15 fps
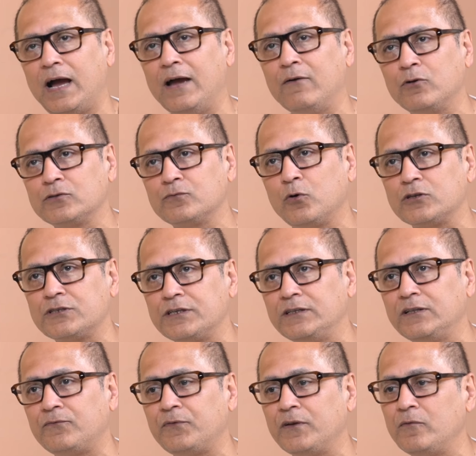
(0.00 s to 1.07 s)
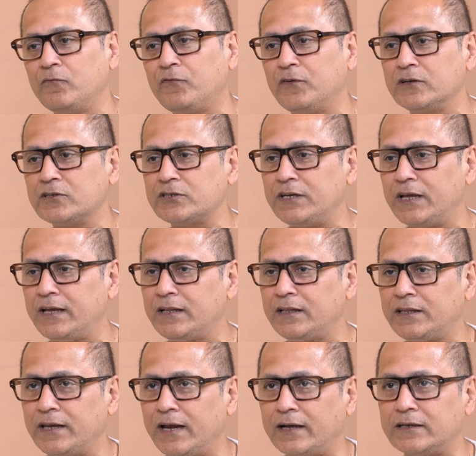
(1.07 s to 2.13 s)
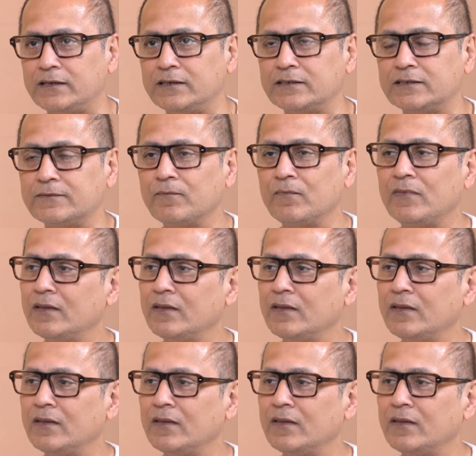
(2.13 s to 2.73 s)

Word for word: I was watching the film first day in theatres